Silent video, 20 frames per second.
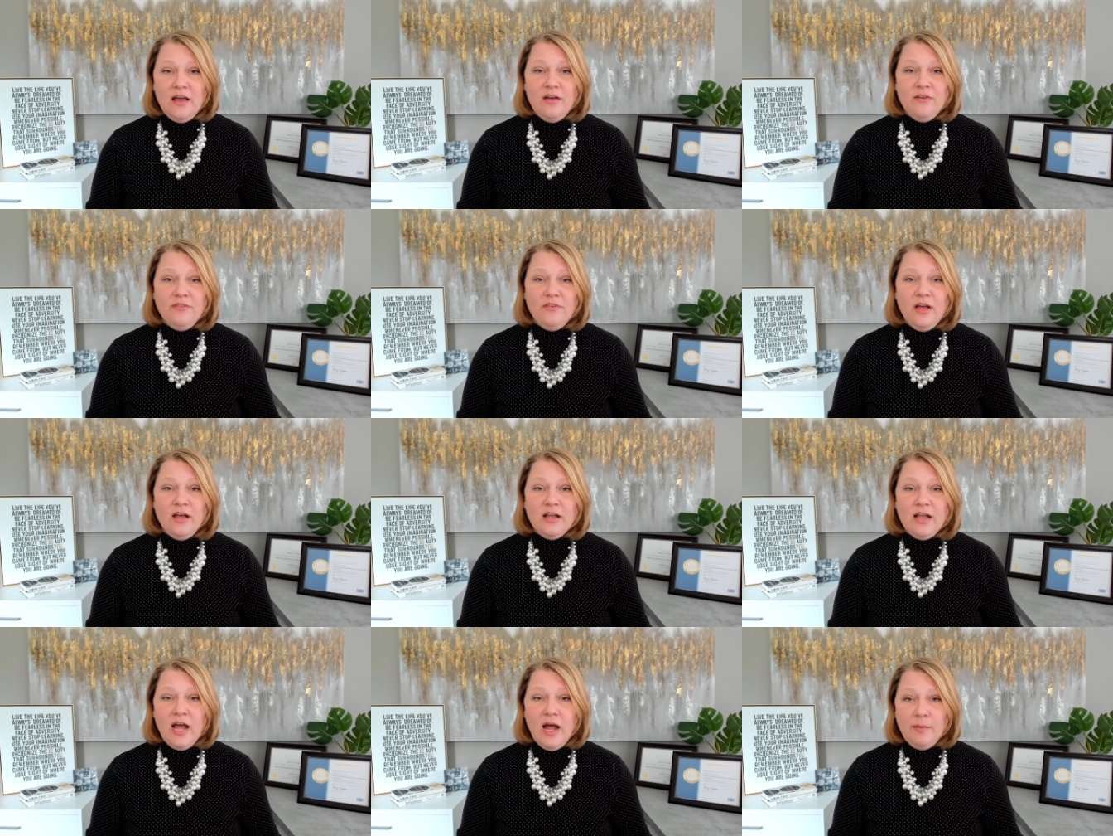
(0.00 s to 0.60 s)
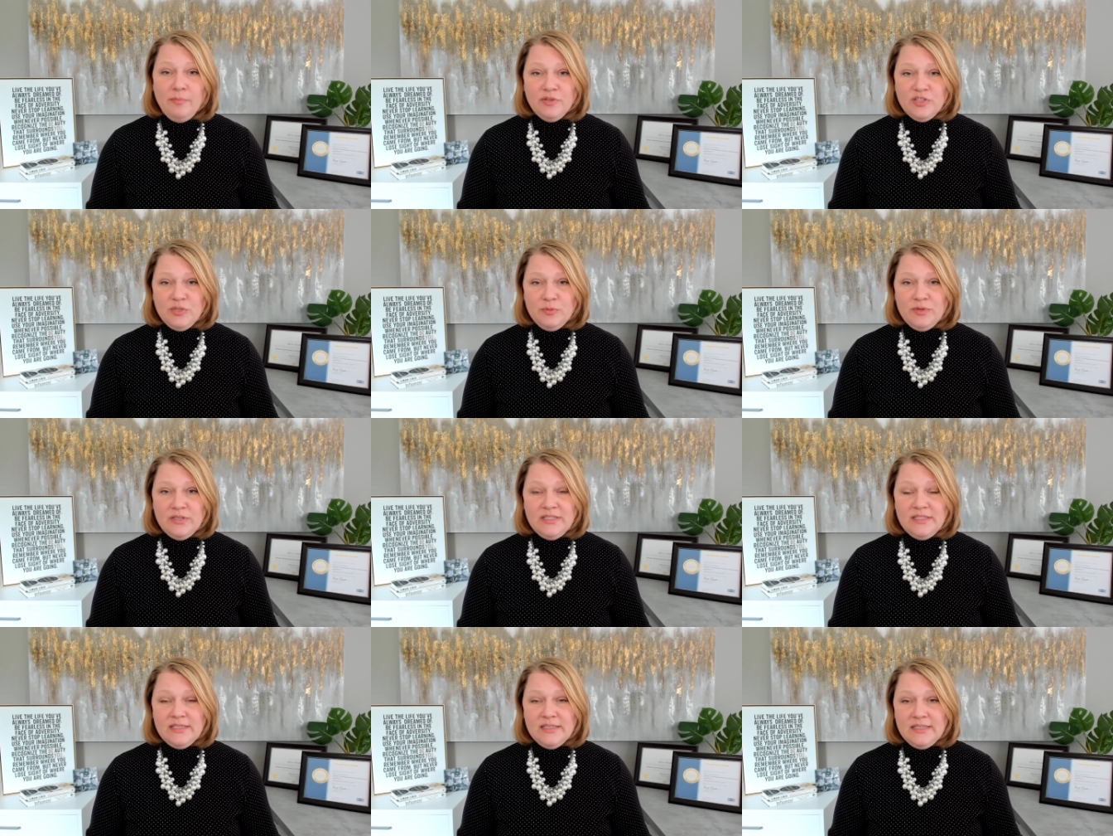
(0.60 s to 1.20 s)
of
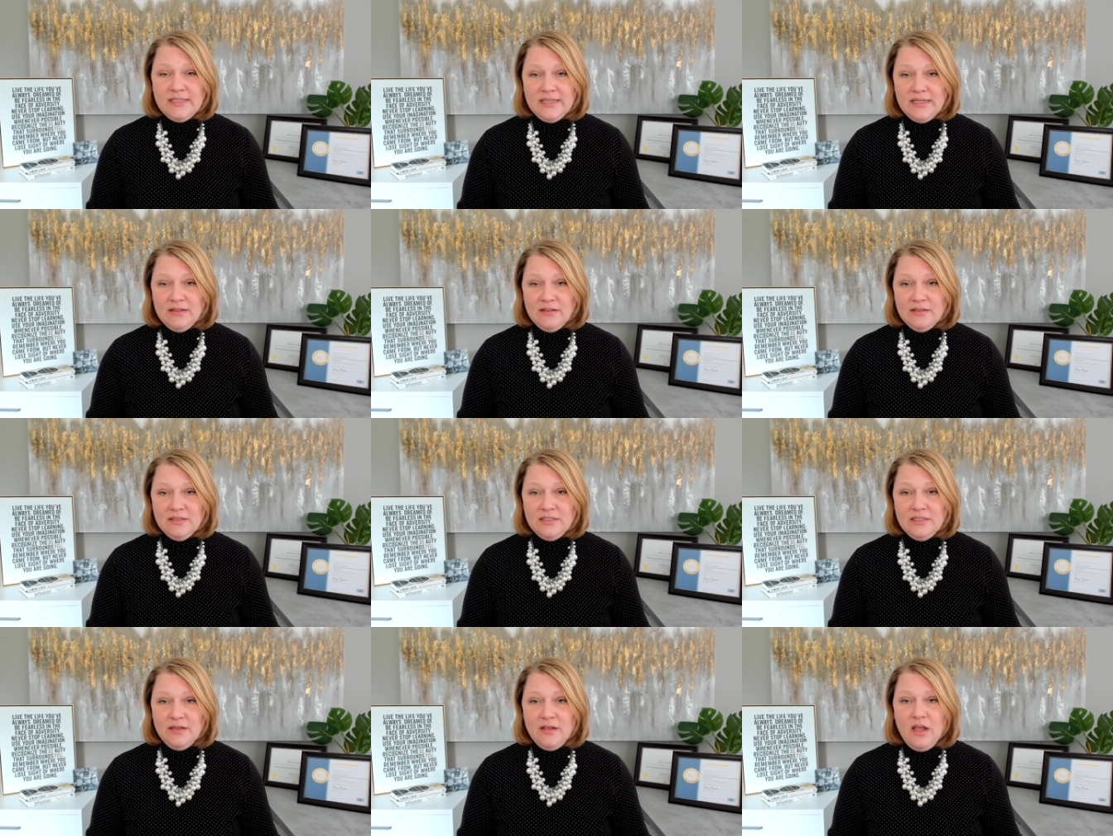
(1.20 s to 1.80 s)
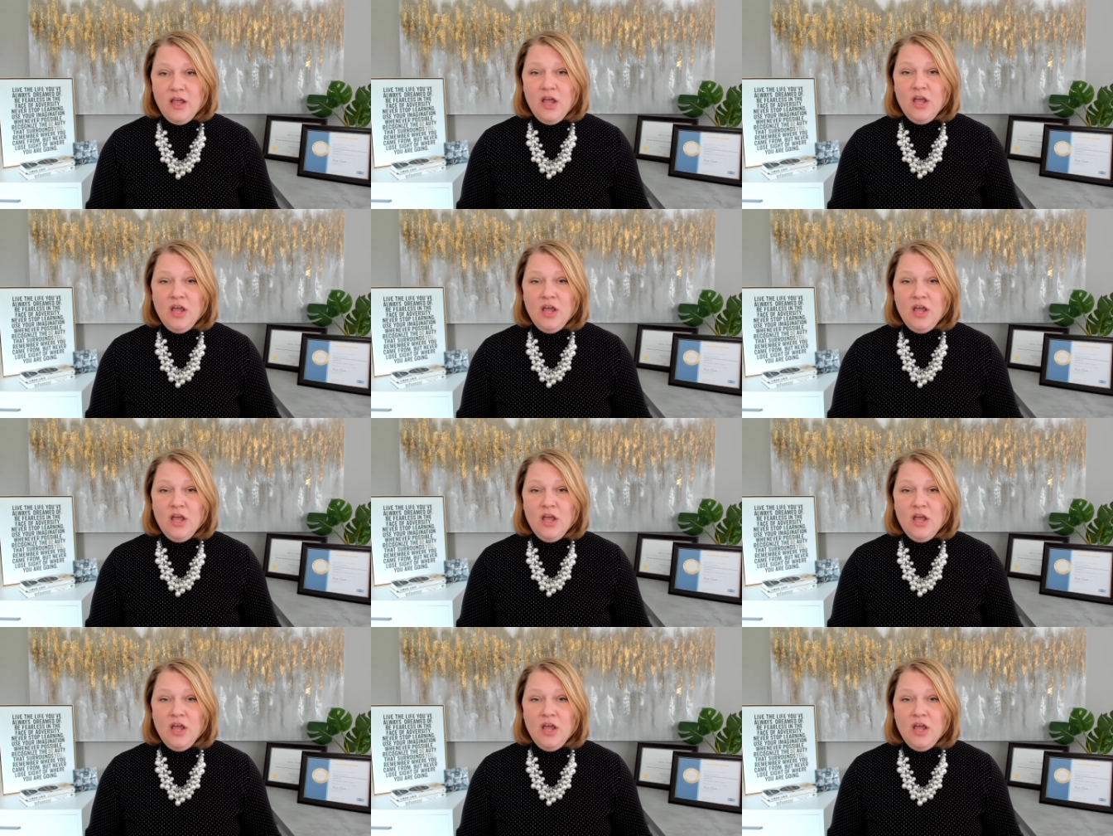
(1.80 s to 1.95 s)
accomplishments and skills.